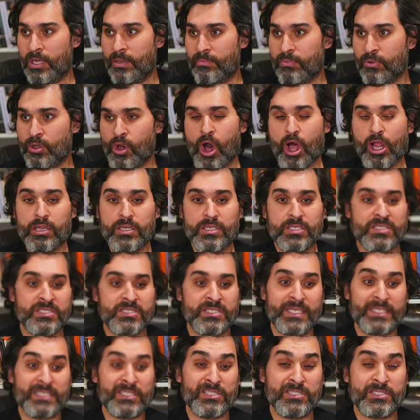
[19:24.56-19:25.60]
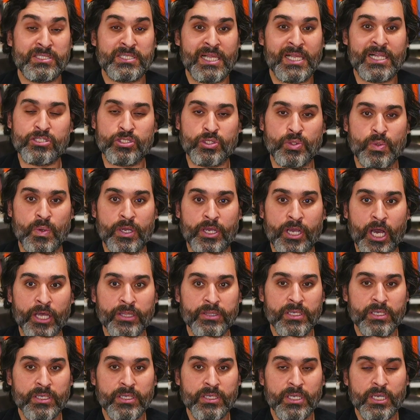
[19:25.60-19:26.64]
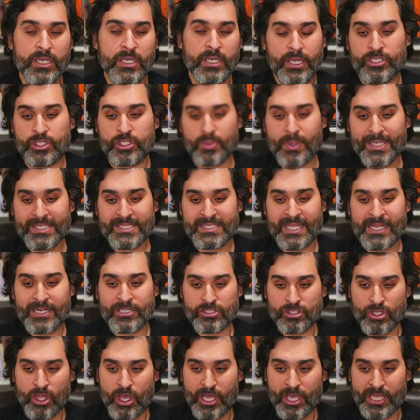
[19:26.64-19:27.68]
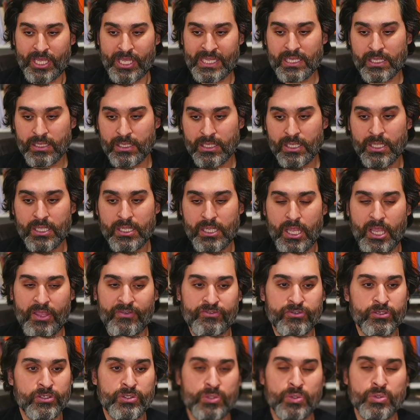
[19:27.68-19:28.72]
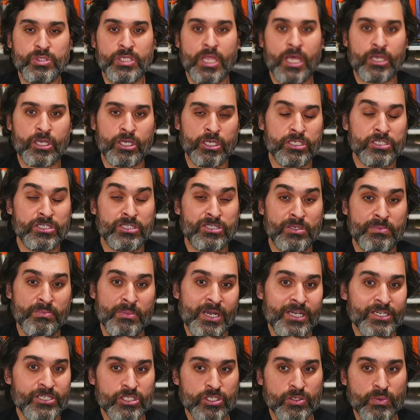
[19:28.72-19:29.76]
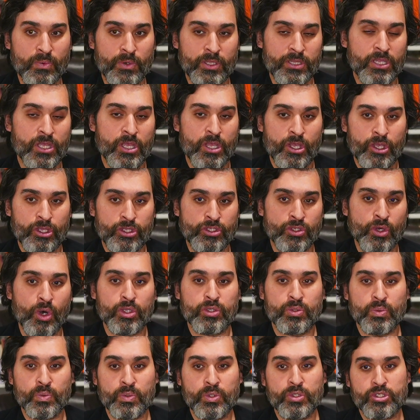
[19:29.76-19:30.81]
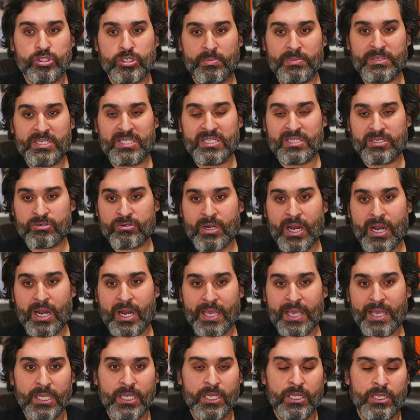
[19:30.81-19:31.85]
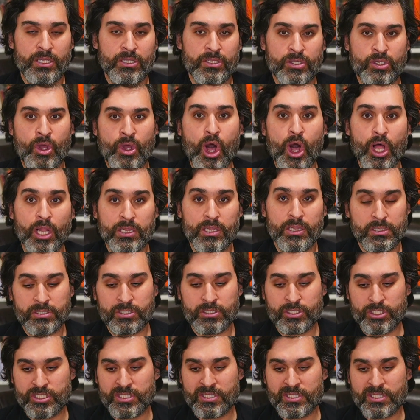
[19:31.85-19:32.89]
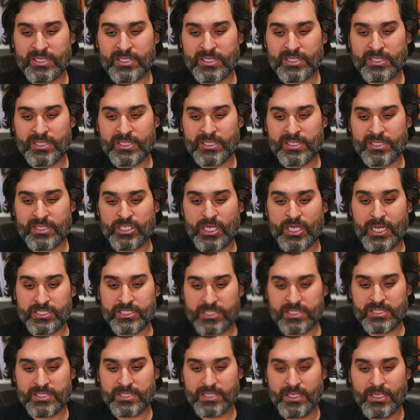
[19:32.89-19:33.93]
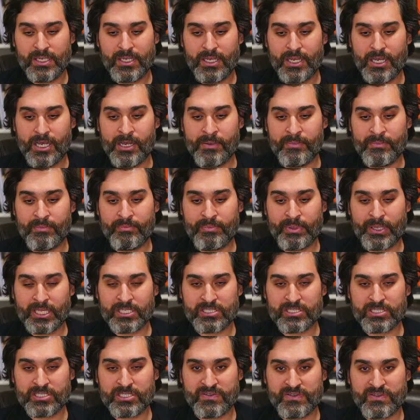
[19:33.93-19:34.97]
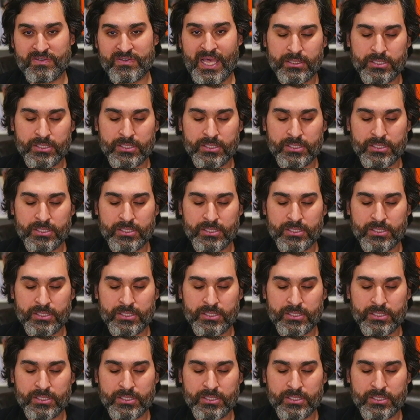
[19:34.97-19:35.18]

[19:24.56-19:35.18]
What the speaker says: Colt sells you a gun in the US that is not illegal. If you use that gun to murder someone, you're the one who's committing the crime. The Colt doesn't get criminal charges because of that.